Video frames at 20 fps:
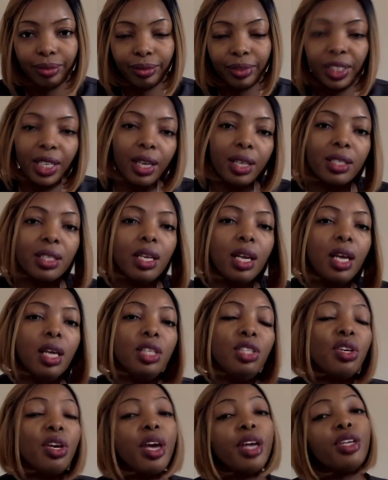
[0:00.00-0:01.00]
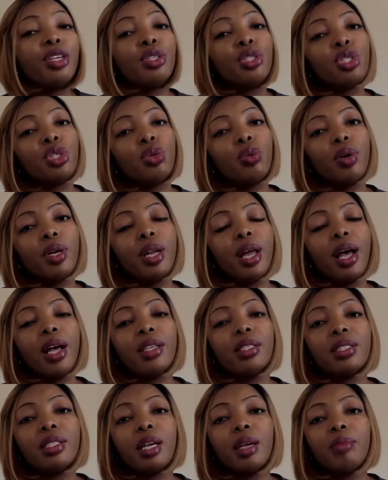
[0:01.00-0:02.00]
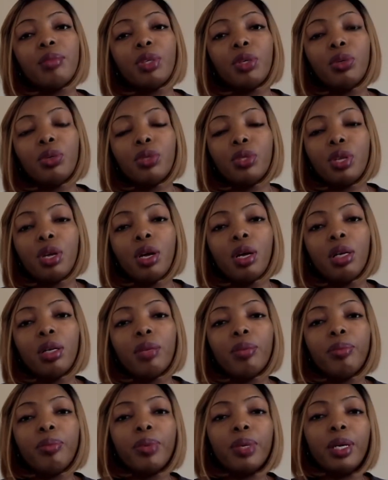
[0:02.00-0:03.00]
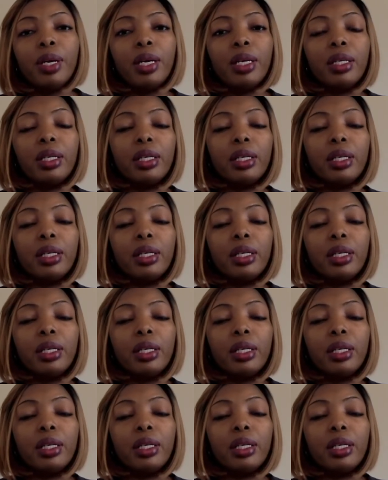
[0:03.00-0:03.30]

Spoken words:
Yes, you get used to it as time goes on, but